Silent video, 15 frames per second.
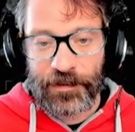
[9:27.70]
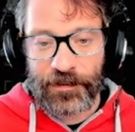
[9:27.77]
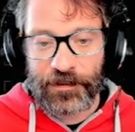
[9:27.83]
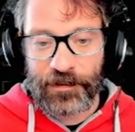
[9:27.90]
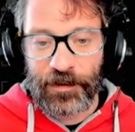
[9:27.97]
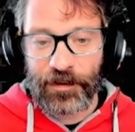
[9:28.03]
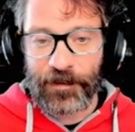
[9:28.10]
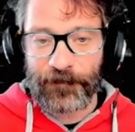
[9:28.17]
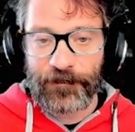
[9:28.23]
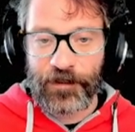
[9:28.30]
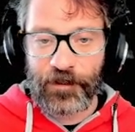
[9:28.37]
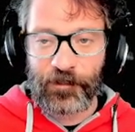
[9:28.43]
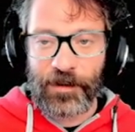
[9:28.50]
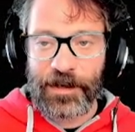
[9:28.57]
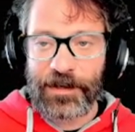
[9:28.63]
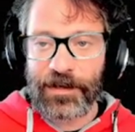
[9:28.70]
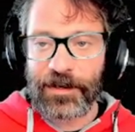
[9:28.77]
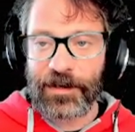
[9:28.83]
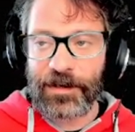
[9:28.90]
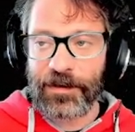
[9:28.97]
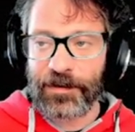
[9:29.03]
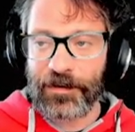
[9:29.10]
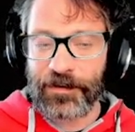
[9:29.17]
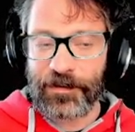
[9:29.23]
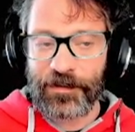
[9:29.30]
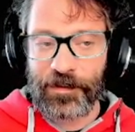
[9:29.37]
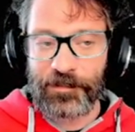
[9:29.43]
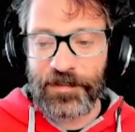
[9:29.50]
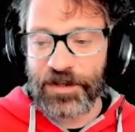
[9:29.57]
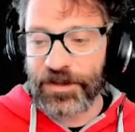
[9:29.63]
So the way a
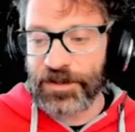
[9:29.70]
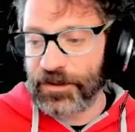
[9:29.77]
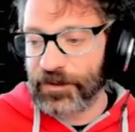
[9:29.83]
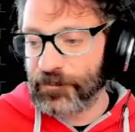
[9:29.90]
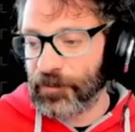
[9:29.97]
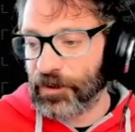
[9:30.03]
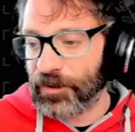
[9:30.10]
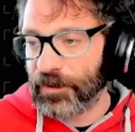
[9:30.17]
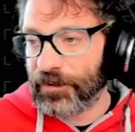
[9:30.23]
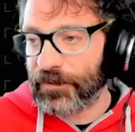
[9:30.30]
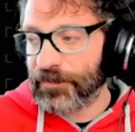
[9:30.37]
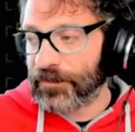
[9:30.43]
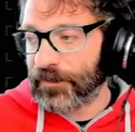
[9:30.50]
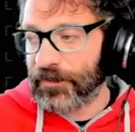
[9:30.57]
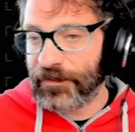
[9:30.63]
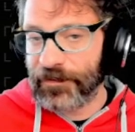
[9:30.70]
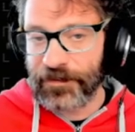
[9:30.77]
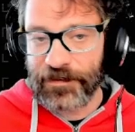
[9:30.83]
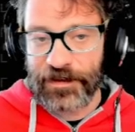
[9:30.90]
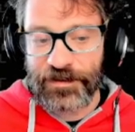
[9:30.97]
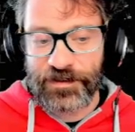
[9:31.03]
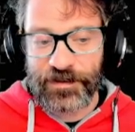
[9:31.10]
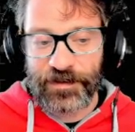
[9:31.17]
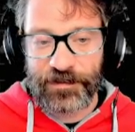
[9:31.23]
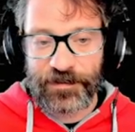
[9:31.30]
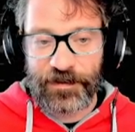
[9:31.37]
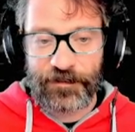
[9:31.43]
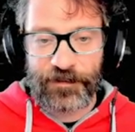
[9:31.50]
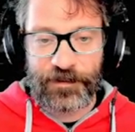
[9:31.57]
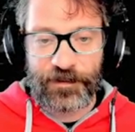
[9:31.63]
mission works is essentially a
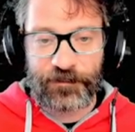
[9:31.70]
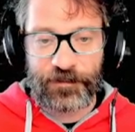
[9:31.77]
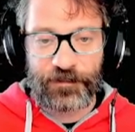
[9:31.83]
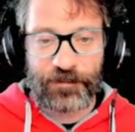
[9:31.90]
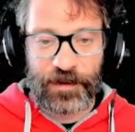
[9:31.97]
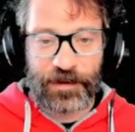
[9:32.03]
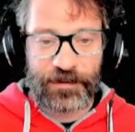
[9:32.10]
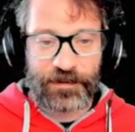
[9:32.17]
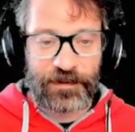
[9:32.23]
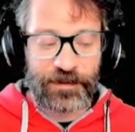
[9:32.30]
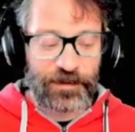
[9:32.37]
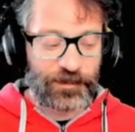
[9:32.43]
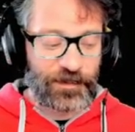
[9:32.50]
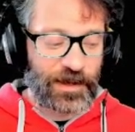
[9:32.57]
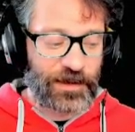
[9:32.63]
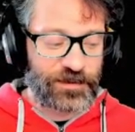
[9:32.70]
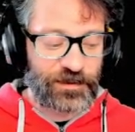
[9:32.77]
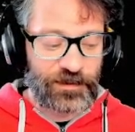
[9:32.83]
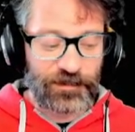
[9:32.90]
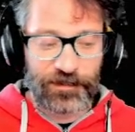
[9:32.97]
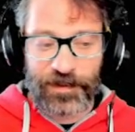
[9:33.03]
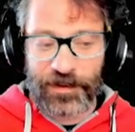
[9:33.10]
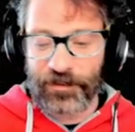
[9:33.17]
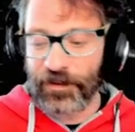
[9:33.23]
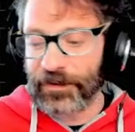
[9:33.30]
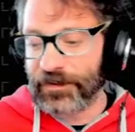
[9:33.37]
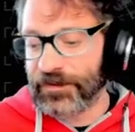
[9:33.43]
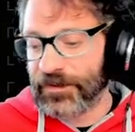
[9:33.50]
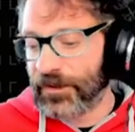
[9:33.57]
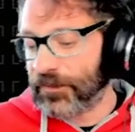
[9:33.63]
series of events. You can imagine them being like
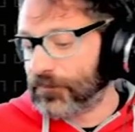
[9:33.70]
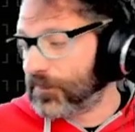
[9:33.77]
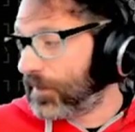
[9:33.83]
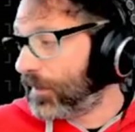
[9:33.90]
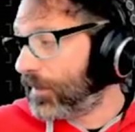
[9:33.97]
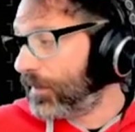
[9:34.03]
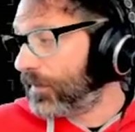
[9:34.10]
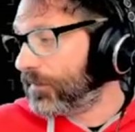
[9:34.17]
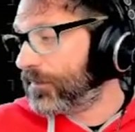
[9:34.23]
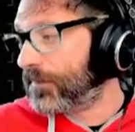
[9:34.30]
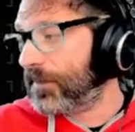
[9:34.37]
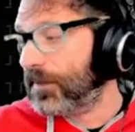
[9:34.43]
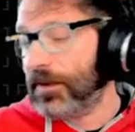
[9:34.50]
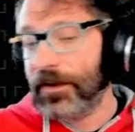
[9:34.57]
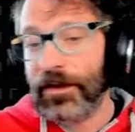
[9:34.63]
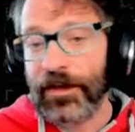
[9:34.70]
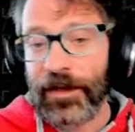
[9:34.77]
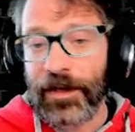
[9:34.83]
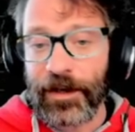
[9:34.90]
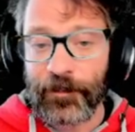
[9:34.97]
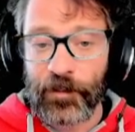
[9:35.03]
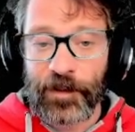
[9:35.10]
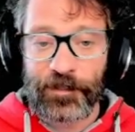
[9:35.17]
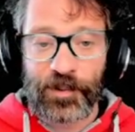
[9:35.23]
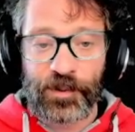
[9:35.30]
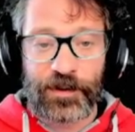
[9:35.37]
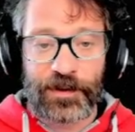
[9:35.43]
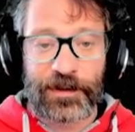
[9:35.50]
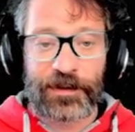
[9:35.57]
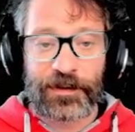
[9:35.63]
a deck of cards, and we're
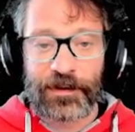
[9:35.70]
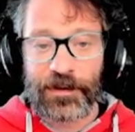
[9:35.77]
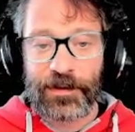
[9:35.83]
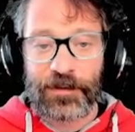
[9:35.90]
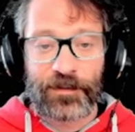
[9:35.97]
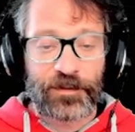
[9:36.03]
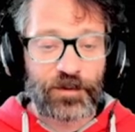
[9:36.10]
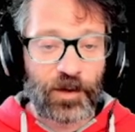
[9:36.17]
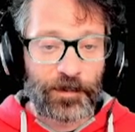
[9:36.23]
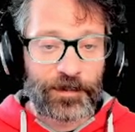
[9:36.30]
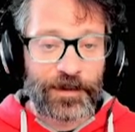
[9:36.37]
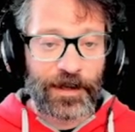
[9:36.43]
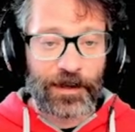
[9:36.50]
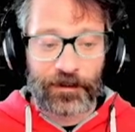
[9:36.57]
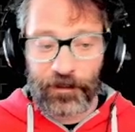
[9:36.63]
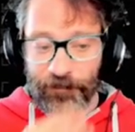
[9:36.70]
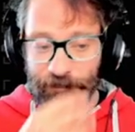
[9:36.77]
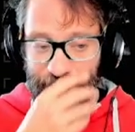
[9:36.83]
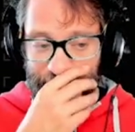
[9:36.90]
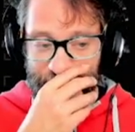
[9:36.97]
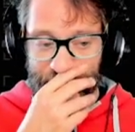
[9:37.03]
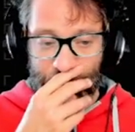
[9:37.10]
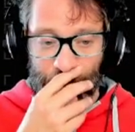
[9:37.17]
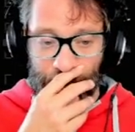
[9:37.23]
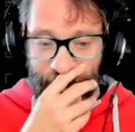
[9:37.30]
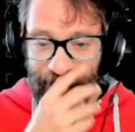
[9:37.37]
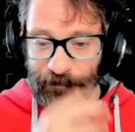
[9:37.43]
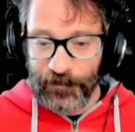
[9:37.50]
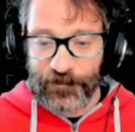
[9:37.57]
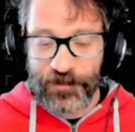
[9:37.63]
pulling the top card off each
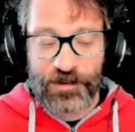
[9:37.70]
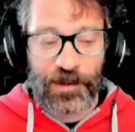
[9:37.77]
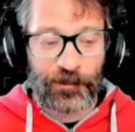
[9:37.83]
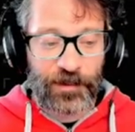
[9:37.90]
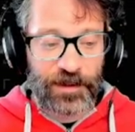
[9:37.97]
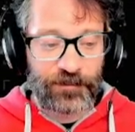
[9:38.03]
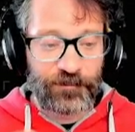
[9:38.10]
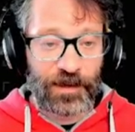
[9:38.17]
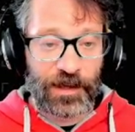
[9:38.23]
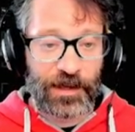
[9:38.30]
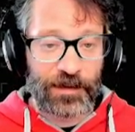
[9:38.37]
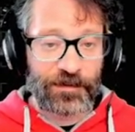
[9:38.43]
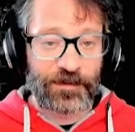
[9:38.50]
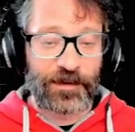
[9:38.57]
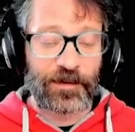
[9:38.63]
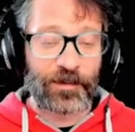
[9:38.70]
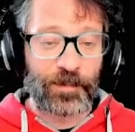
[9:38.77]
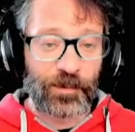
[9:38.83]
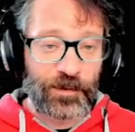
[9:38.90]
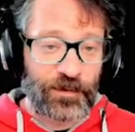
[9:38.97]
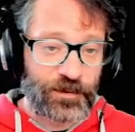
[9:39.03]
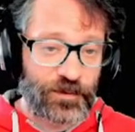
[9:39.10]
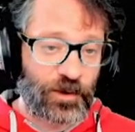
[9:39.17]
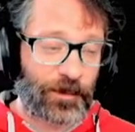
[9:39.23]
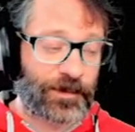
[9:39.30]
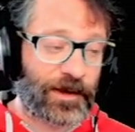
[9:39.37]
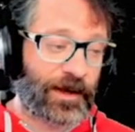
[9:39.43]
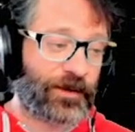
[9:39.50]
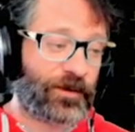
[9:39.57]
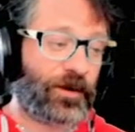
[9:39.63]
time. Every time we advance, that's pulling the top
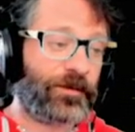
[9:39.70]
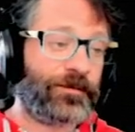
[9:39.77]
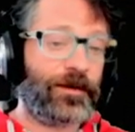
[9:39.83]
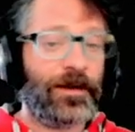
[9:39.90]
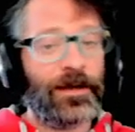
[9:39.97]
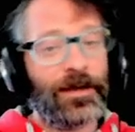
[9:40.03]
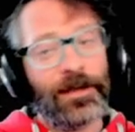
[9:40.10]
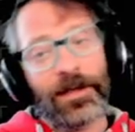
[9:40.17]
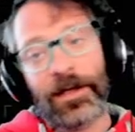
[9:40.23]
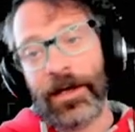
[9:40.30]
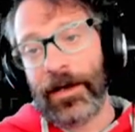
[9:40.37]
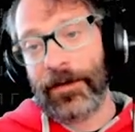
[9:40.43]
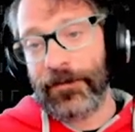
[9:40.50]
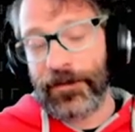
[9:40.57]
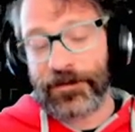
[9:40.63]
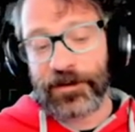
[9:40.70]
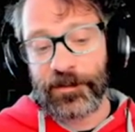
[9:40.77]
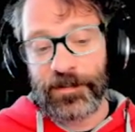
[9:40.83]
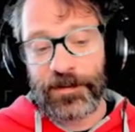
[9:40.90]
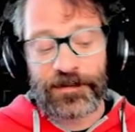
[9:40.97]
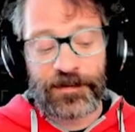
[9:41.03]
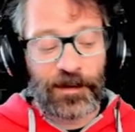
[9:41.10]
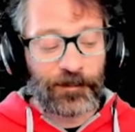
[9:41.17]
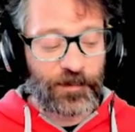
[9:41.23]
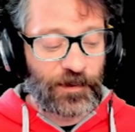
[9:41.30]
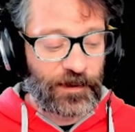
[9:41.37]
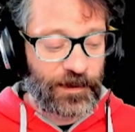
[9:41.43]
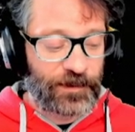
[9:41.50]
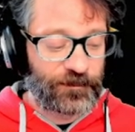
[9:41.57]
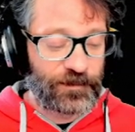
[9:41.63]
card off, and there's going to be some
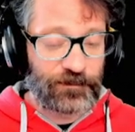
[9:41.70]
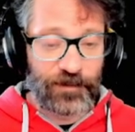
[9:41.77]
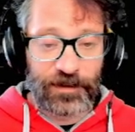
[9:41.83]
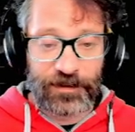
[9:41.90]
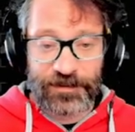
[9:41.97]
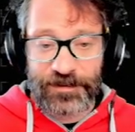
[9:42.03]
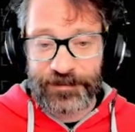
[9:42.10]
kind of event.